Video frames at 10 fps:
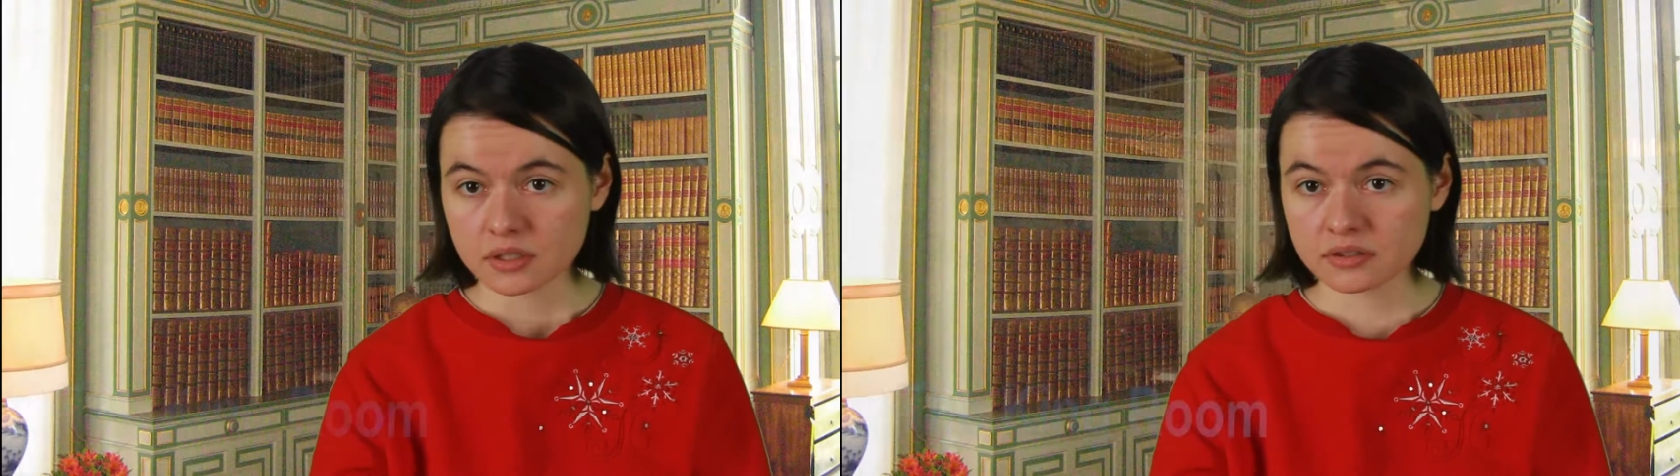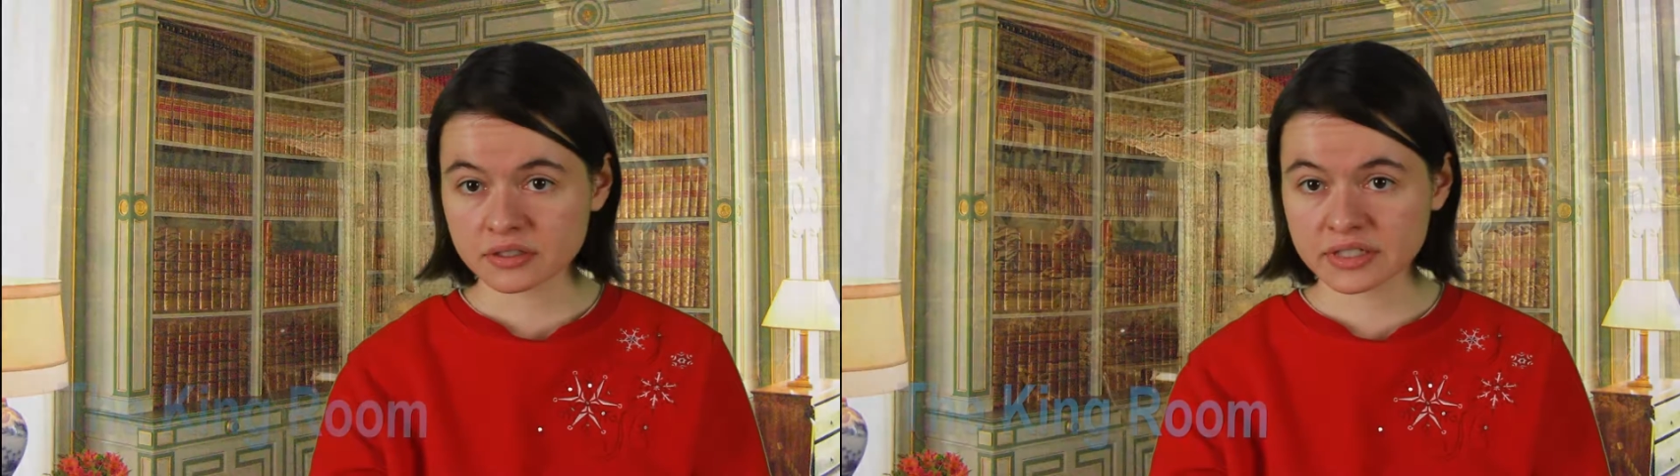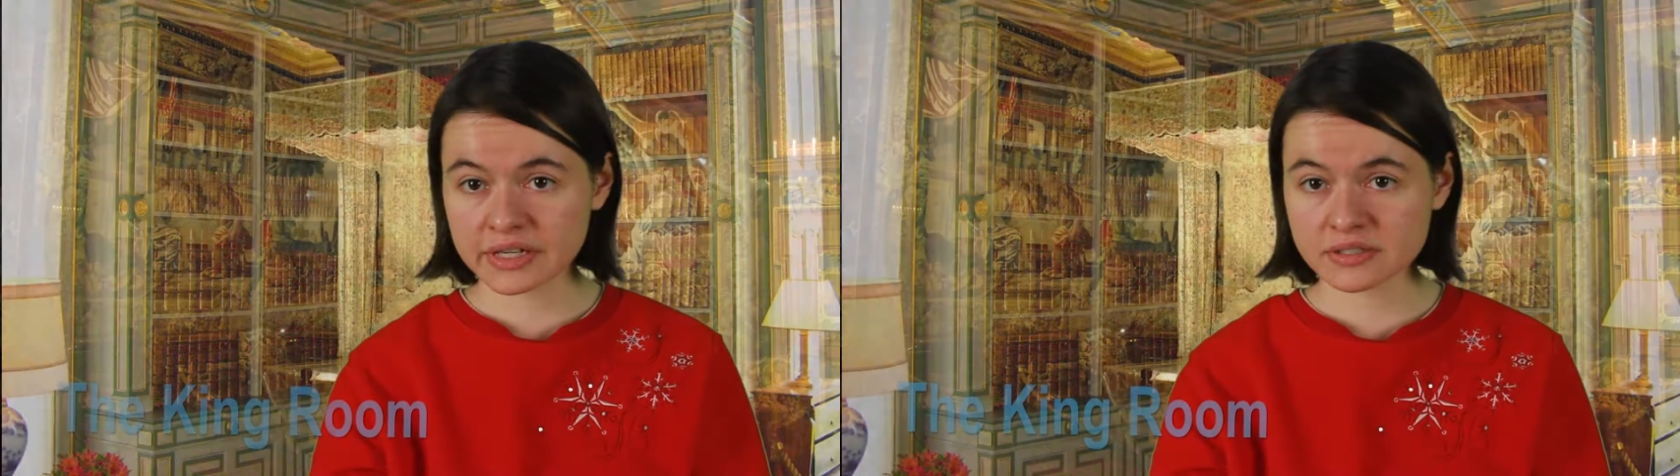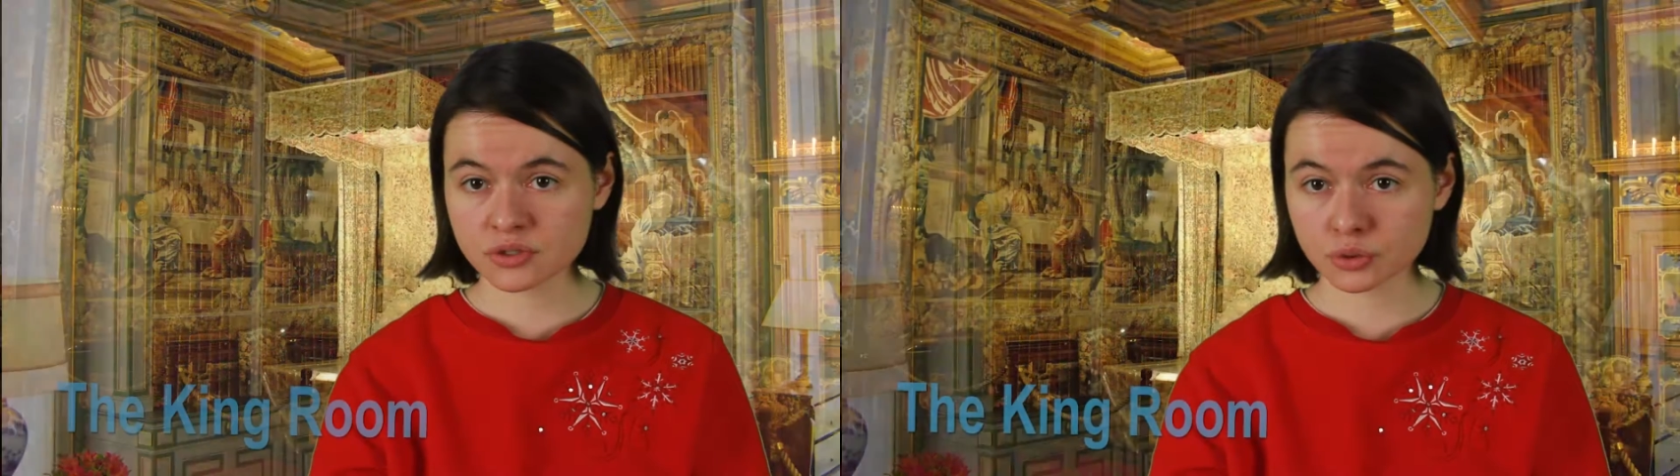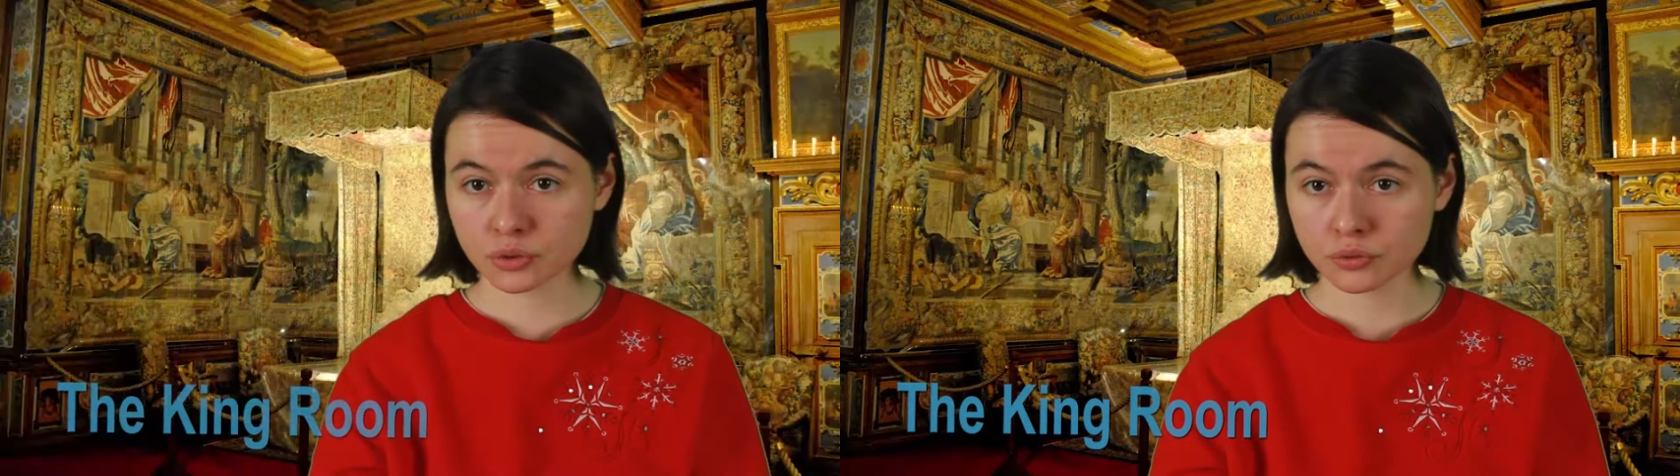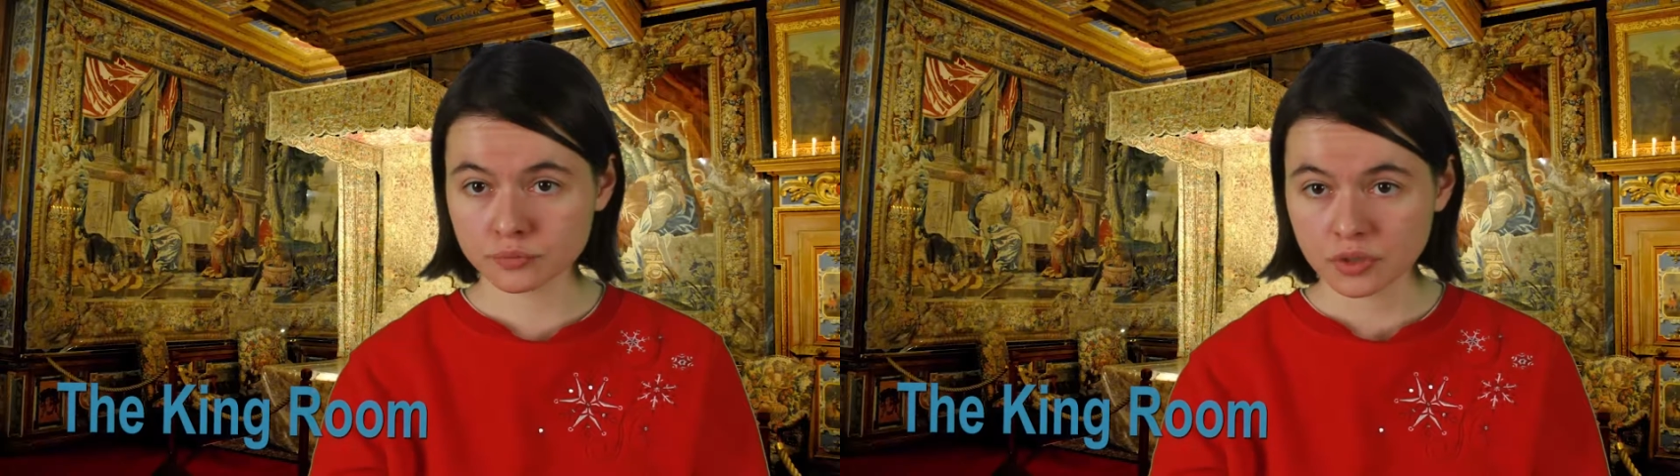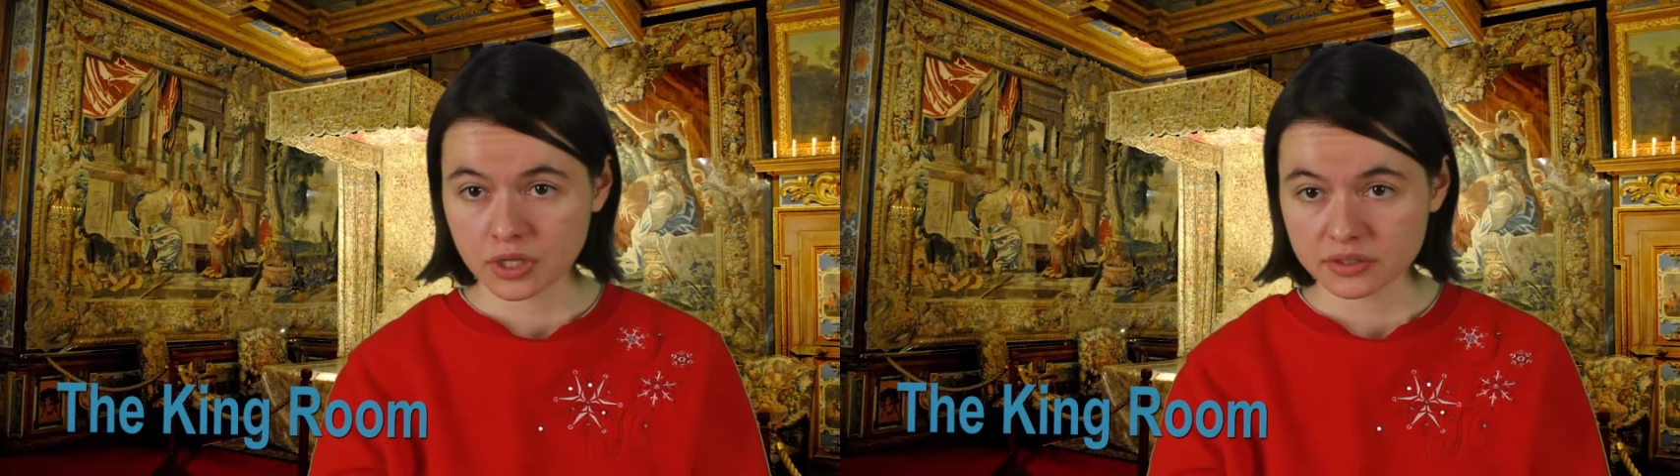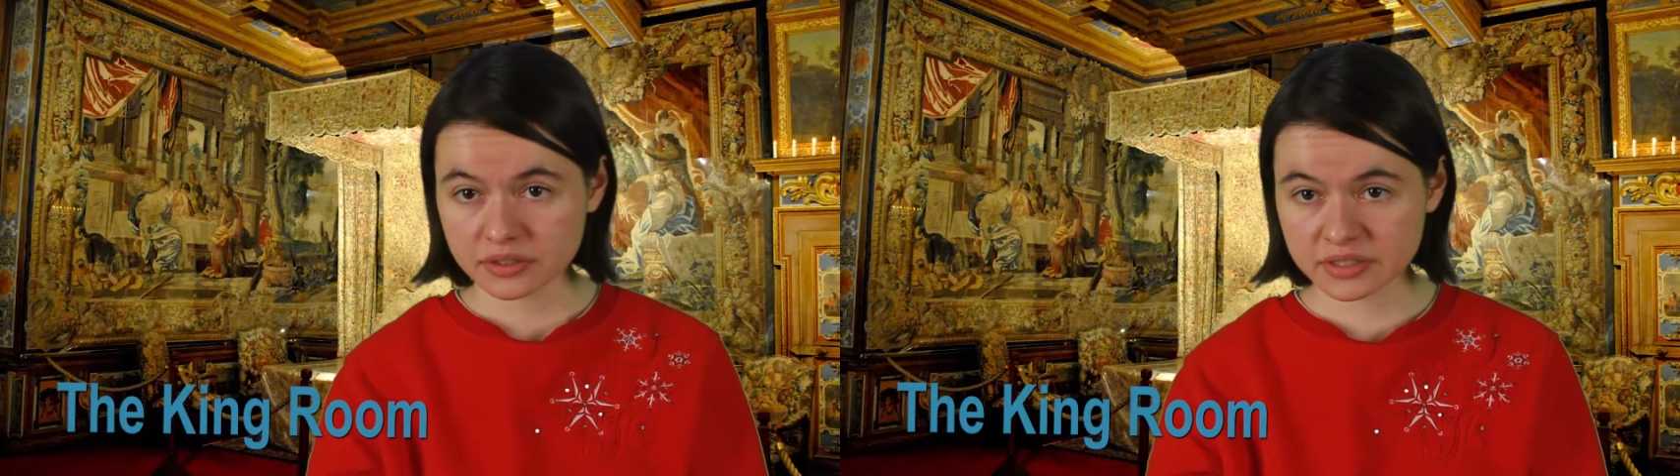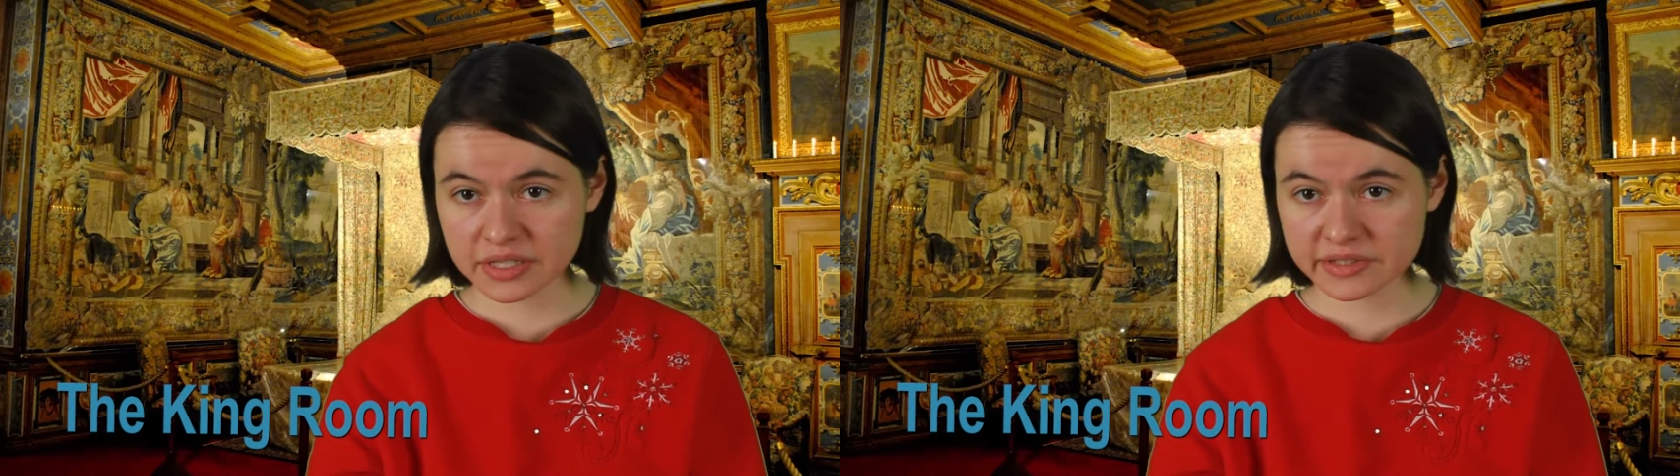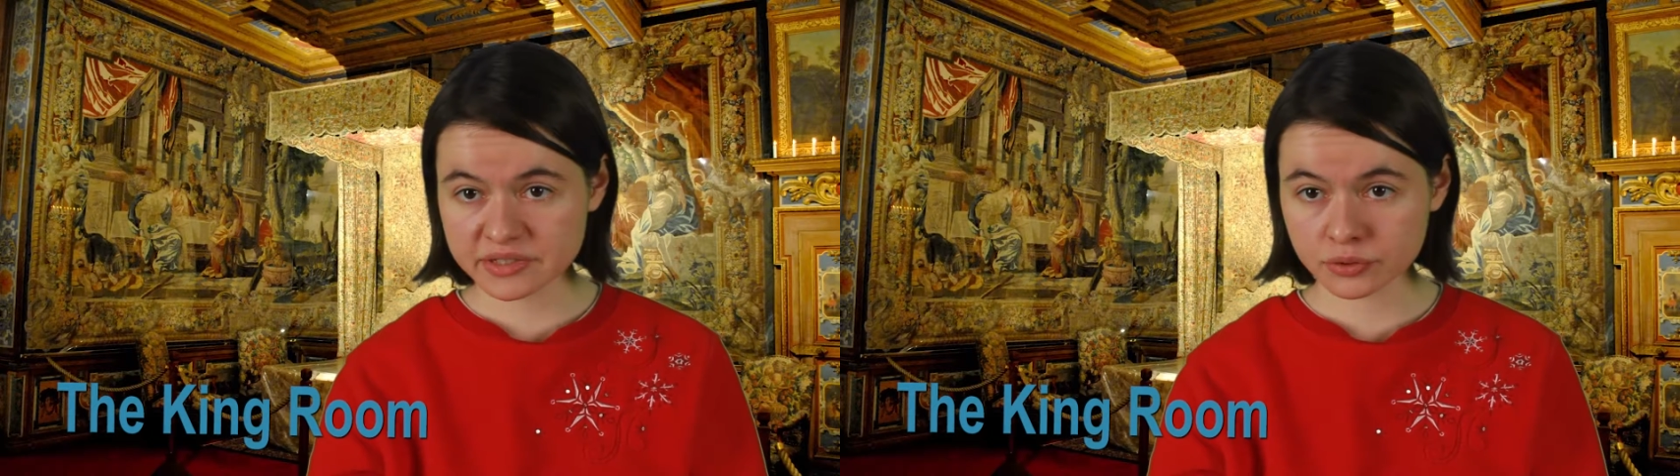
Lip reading: The King's Room. The King's